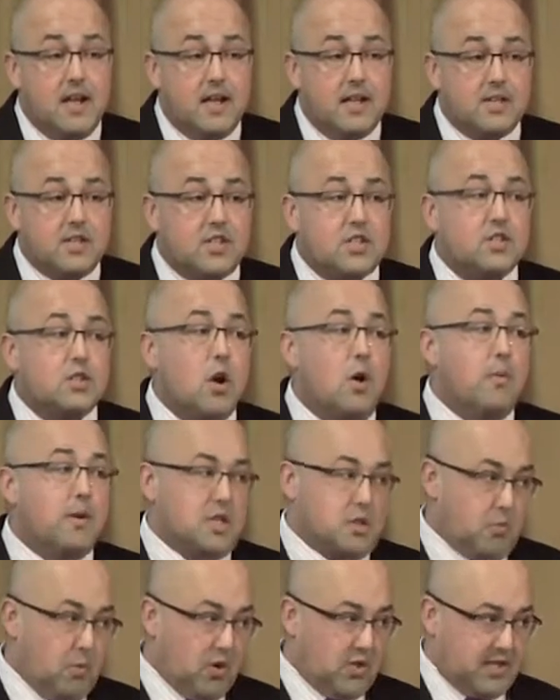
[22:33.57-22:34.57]
is so
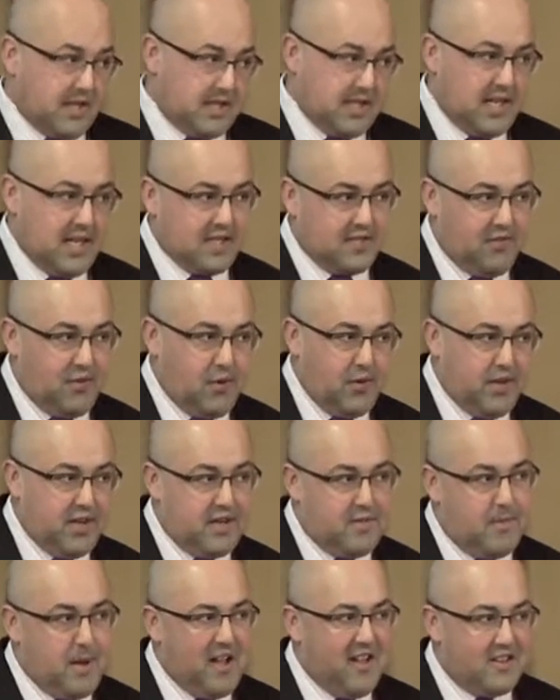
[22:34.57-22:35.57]
much more successful in the
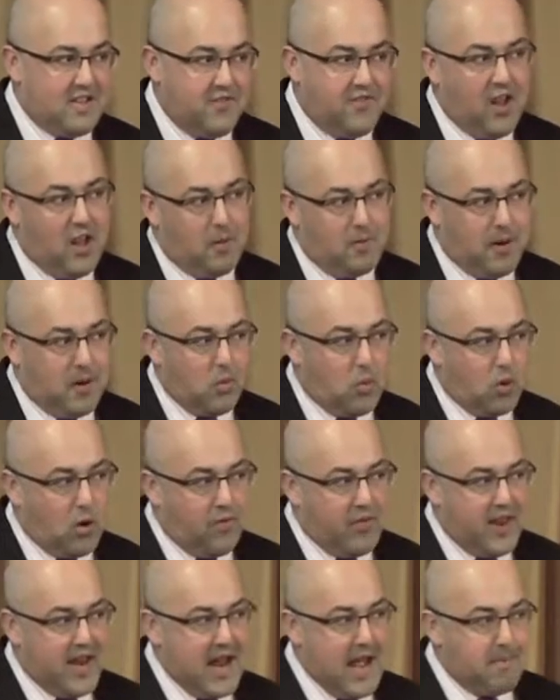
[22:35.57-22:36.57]
developing
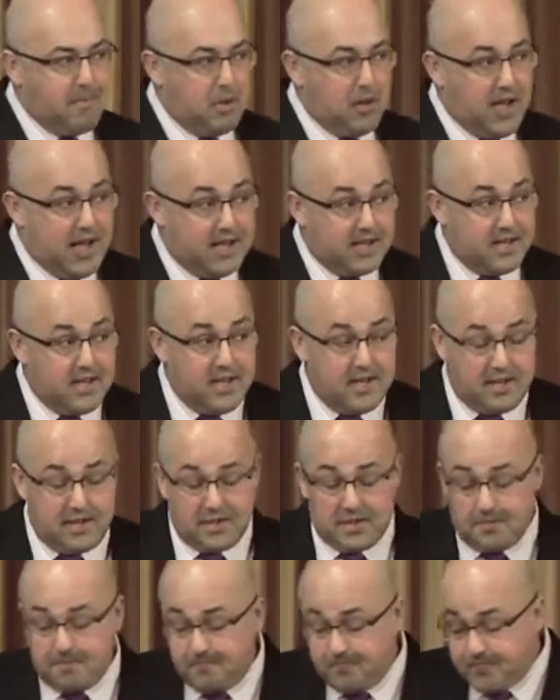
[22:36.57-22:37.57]
world than Apple
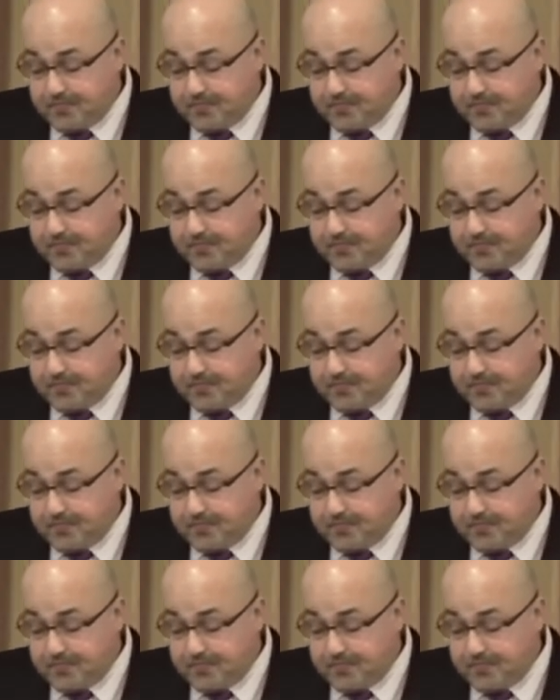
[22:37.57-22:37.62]
is.